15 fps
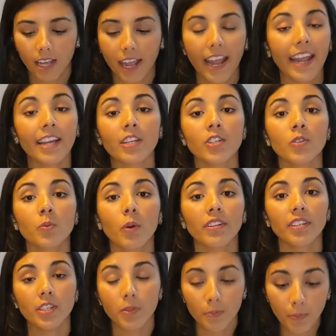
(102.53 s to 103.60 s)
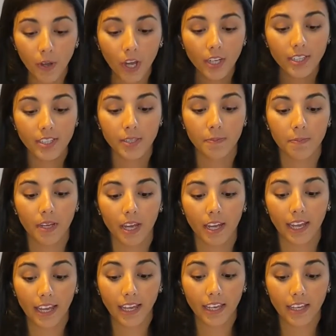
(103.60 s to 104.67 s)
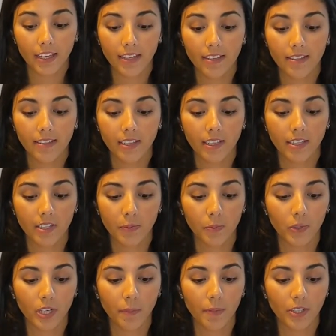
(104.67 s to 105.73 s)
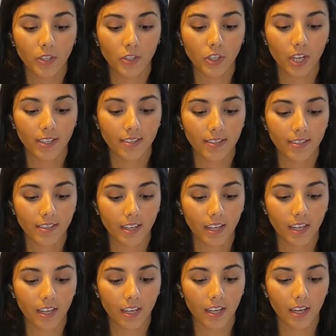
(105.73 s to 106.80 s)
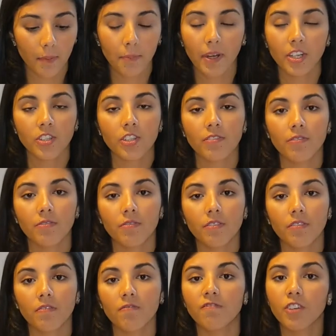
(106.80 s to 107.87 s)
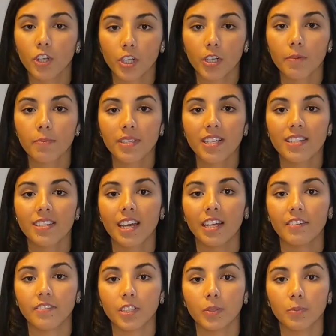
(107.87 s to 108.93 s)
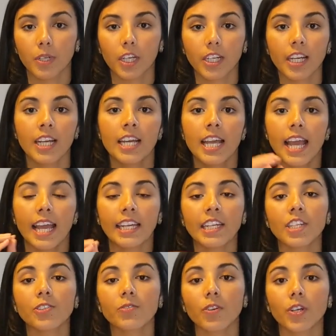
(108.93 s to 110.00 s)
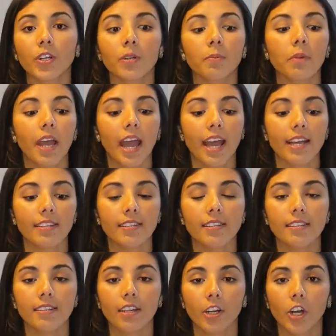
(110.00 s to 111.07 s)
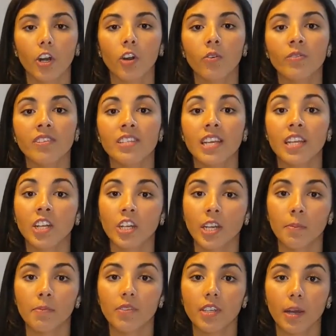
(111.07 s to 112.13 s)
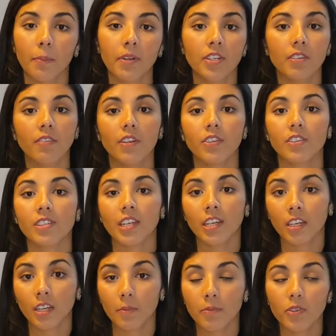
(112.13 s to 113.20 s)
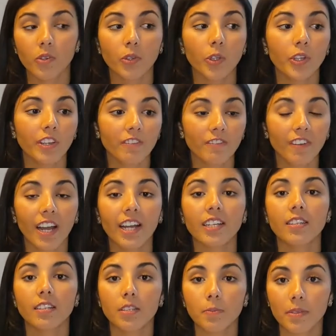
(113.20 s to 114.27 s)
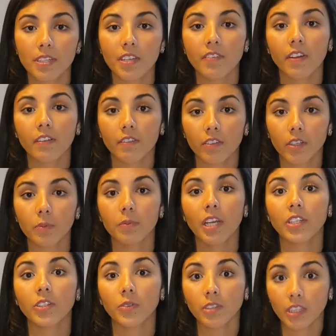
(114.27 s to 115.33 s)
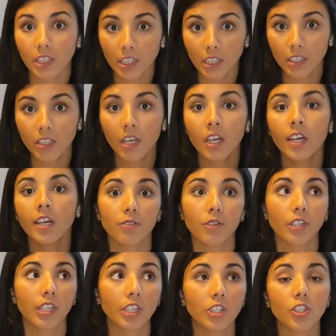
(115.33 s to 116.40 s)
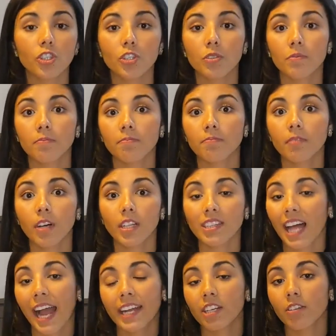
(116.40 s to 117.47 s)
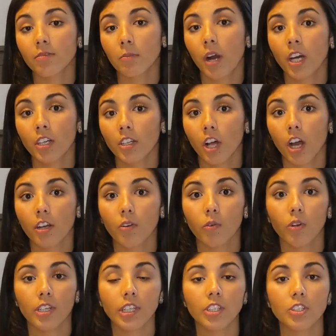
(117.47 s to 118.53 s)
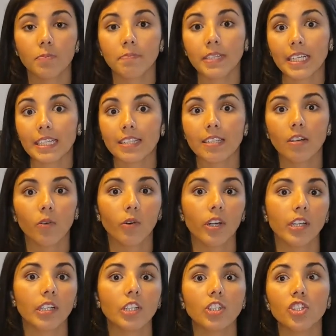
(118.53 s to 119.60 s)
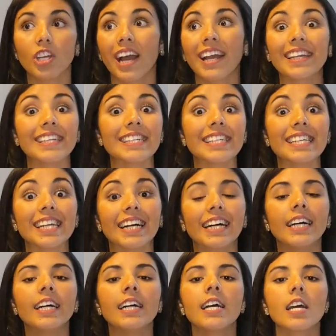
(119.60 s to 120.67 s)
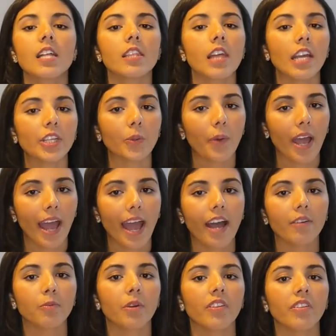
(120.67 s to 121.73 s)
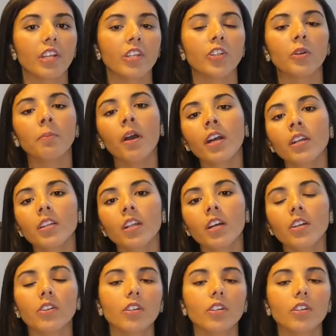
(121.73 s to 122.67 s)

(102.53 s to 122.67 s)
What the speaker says: And what this book is pretty much just a bunch of verbs inside of this book, and each verb has their own synonyms, a bunch of other synonyms, so you can find the specific verb that you need for each line of monologue or each beat or each idea that you have within your monologue